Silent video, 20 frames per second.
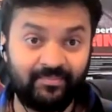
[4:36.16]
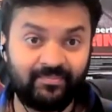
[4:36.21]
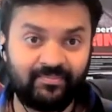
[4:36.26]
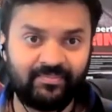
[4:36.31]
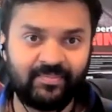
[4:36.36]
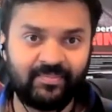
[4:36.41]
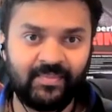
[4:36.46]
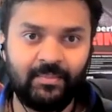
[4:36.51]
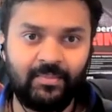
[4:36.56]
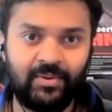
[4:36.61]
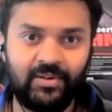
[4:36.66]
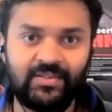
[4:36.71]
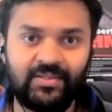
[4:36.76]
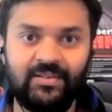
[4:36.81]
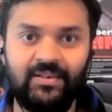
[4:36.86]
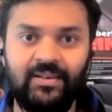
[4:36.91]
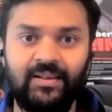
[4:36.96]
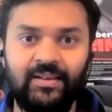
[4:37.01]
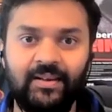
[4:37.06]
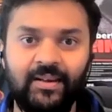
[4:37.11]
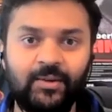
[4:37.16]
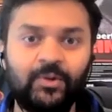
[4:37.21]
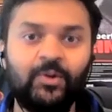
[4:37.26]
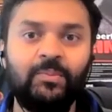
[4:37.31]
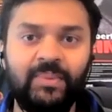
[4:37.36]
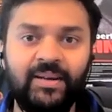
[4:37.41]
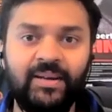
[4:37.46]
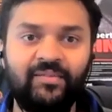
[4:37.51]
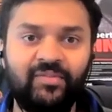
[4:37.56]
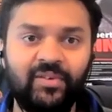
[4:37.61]
personally. It could be
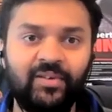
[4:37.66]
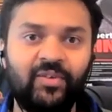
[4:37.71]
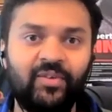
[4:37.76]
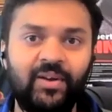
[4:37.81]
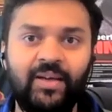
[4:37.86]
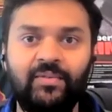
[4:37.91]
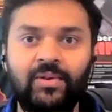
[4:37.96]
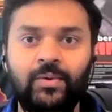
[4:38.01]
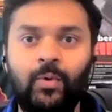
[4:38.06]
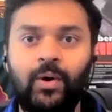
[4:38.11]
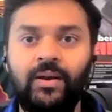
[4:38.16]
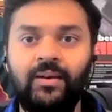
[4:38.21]
different for everyone.